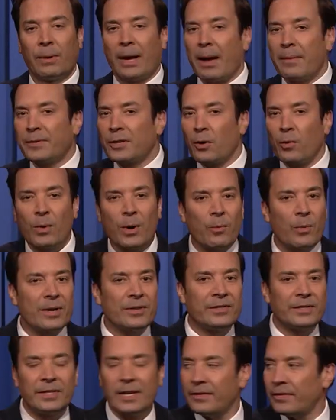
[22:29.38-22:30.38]
Wait, I'm sorry,
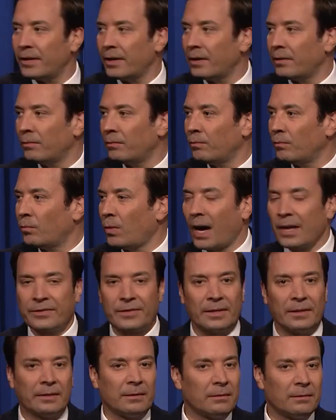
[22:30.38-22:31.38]
where's Cynthia
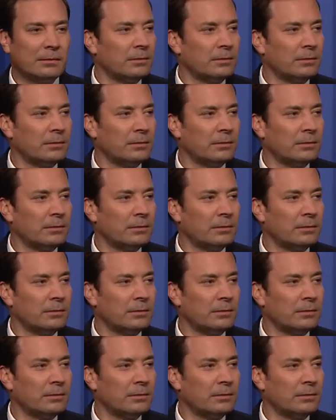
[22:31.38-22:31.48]
Watson?